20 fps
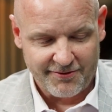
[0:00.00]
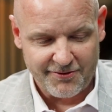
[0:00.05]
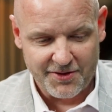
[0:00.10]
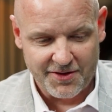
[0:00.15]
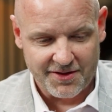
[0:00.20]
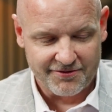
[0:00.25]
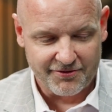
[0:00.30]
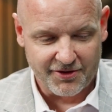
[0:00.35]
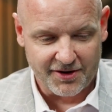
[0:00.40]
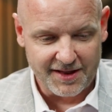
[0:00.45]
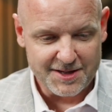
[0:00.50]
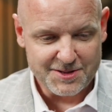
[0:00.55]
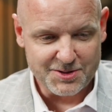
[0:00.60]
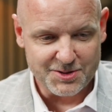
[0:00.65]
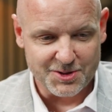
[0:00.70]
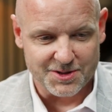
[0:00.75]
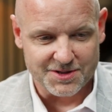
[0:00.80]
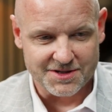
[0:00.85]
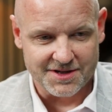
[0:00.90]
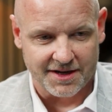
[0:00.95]
for
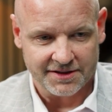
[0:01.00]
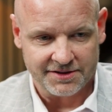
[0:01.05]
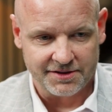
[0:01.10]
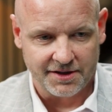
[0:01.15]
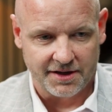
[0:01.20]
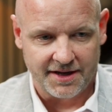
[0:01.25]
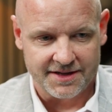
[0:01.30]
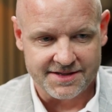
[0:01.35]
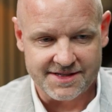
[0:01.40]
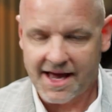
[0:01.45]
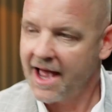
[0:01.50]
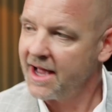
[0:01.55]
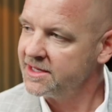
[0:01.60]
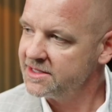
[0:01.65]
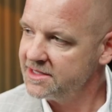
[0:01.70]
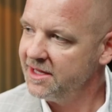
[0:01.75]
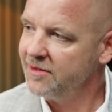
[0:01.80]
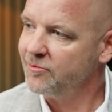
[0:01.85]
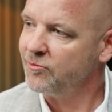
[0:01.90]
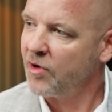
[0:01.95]
listeners, it's
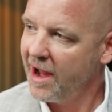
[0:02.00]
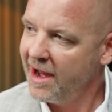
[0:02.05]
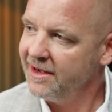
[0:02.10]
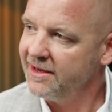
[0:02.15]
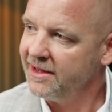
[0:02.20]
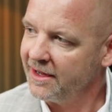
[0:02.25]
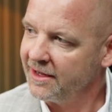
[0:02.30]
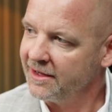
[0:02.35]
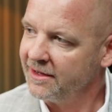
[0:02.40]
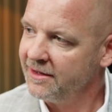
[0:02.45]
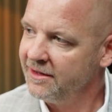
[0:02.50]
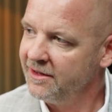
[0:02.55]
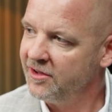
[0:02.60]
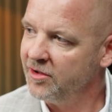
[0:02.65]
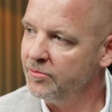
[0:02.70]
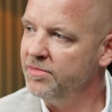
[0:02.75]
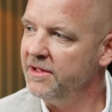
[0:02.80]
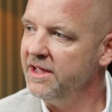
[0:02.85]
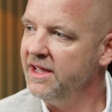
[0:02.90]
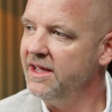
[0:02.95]
excellent branding to
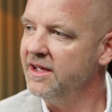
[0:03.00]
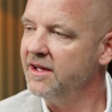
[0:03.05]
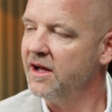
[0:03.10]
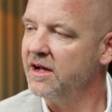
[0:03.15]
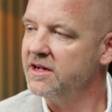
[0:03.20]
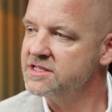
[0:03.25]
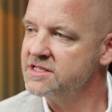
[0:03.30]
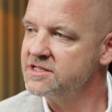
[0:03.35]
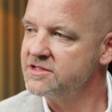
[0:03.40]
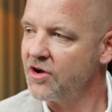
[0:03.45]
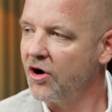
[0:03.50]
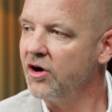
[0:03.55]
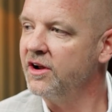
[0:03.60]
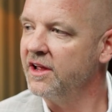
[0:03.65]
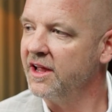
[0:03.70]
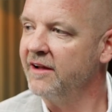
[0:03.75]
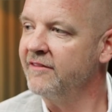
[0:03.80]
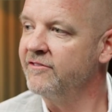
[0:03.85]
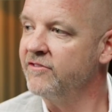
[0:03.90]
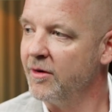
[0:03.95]
be
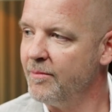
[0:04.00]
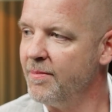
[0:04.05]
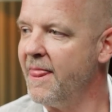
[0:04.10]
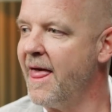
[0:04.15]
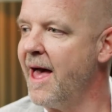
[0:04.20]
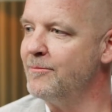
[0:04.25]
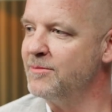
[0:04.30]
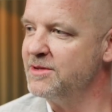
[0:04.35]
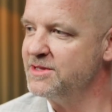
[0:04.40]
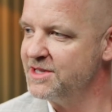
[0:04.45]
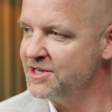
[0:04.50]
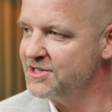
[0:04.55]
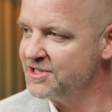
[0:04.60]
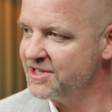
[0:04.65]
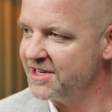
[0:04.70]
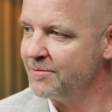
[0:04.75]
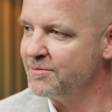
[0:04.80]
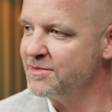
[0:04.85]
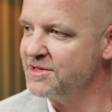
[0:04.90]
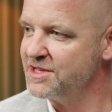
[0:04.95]
starting from that
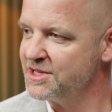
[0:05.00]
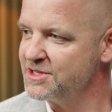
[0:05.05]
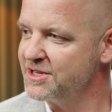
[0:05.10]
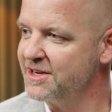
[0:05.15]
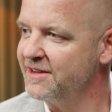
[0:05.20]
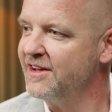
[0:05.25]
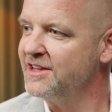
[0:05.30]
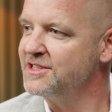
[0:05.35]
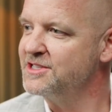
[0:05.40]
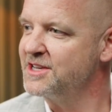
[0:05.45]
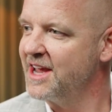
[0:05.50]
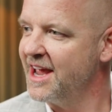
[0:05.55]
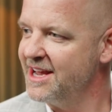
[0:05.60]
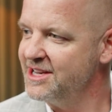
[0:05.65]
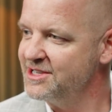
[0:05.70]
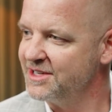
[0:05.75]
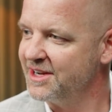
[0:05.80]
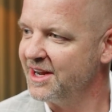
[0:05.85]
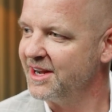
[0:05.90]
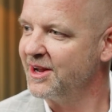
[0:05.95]
position, a position of
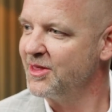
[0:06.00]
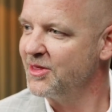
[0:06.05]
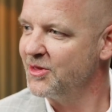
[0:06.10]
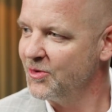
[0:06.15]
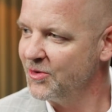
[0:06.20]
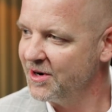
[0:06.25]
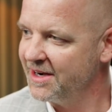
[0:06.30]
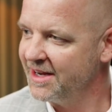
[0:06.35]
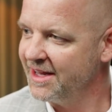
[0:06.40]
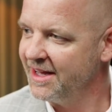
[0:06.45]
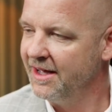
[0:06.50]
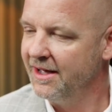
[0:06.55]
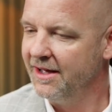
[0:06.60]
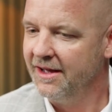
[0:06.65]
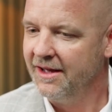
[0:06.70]
education and authority.